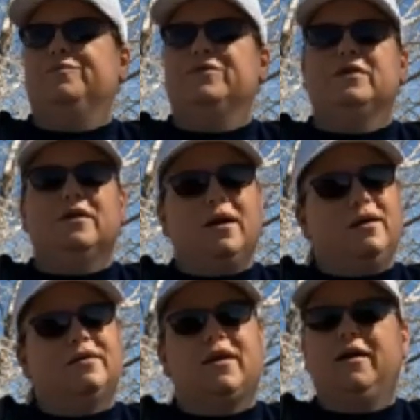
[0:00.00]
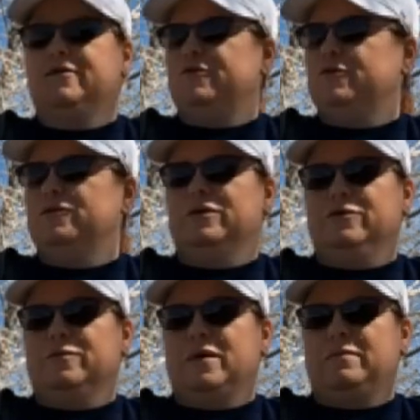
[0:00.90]
Yes, I do
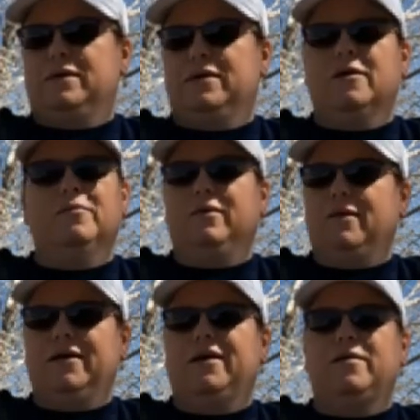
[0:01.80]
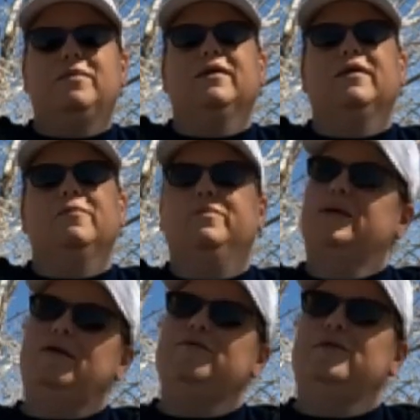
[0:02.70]
use my pickup like a pickup,
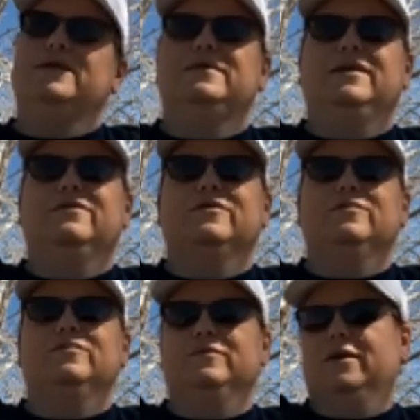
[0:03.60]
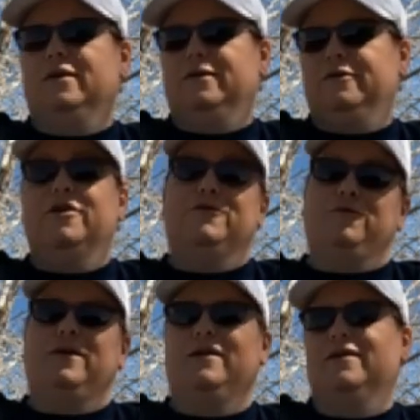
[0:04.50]
but I also like to have some,
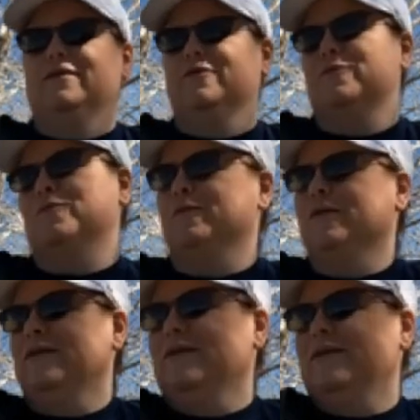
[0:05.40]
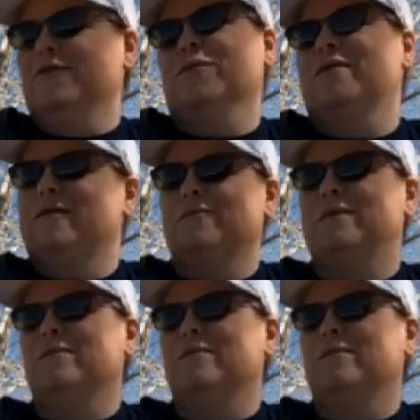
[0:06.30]
luxury, I guess, is what some